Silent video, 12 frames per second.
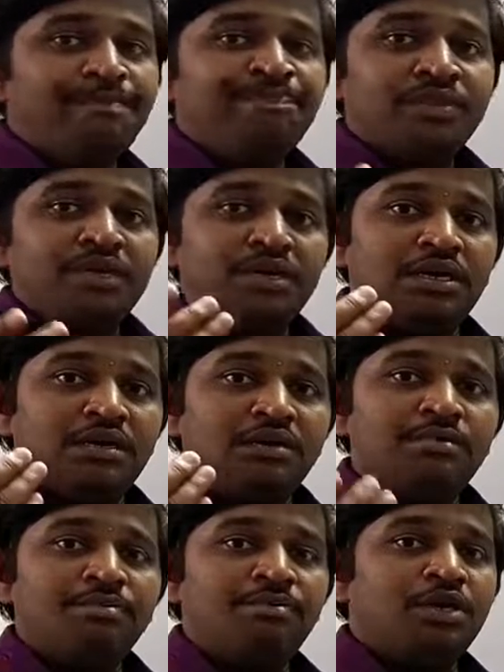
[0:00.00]

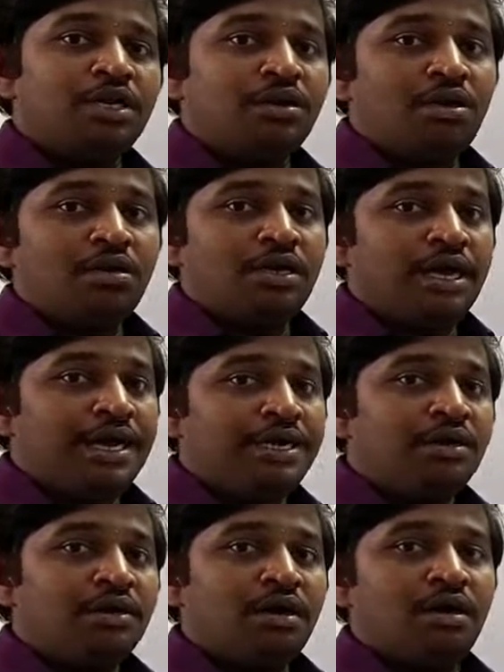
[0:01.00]

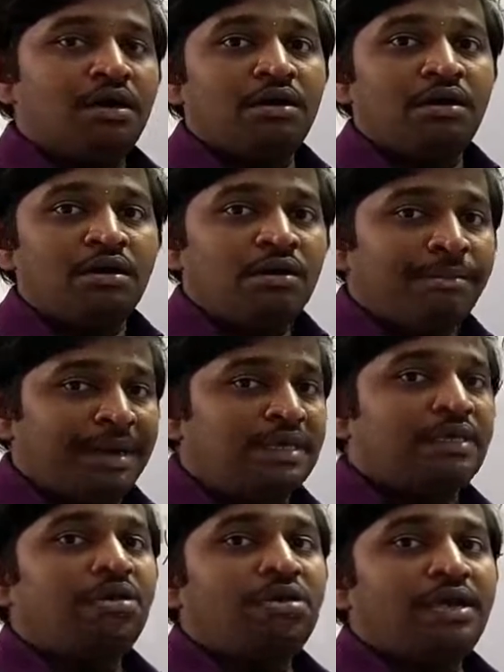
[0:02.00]
butanaldehyde or
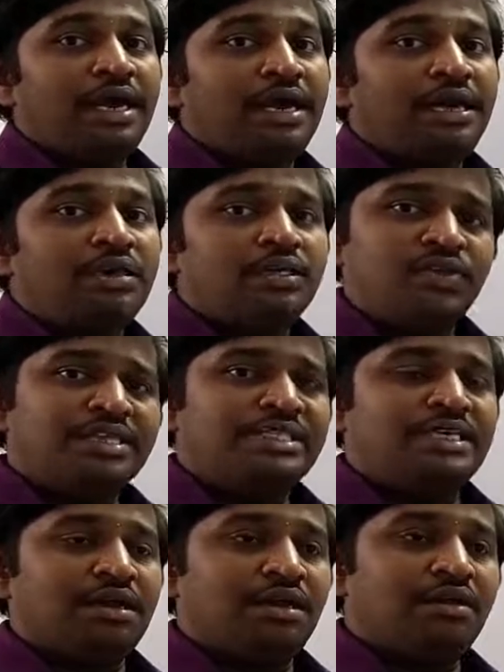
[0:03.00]
pentanaldehyde, so
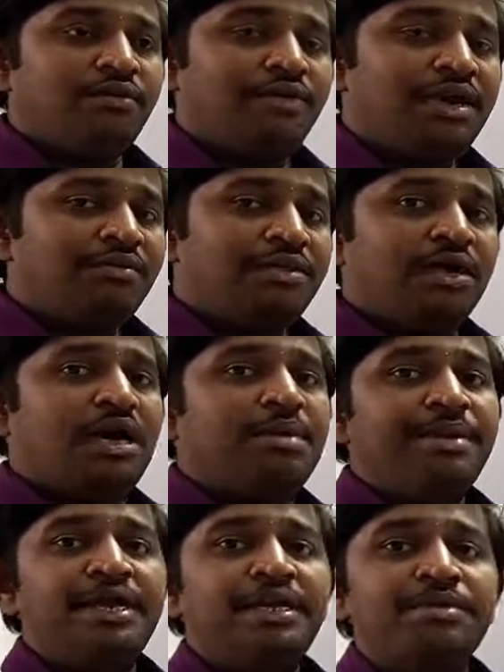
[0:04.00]
etc. Whenever the
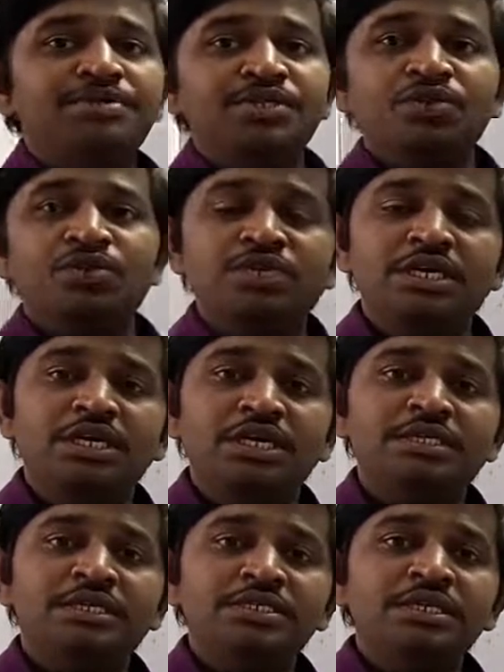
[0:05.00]
carbon atoms is goes on
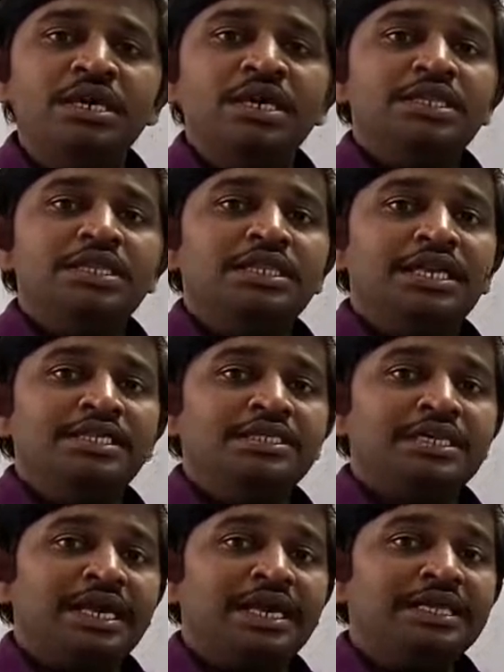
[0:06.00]
increases, there is
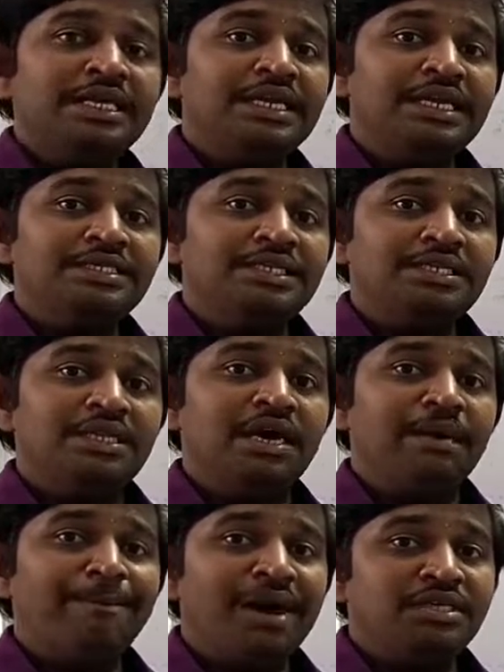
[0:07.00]
a increase in
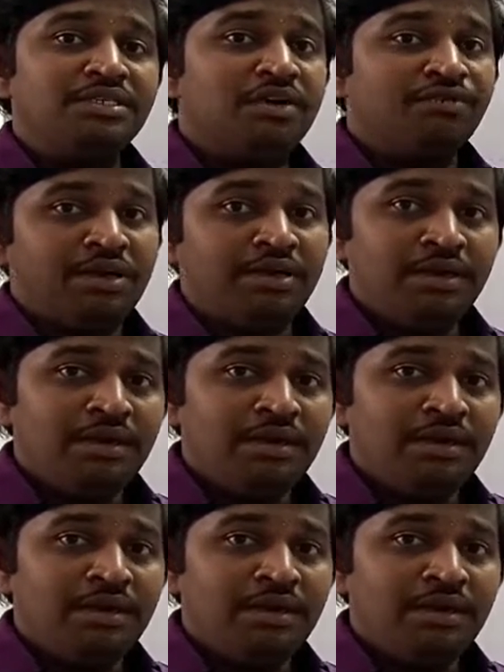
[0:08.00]
the mass of the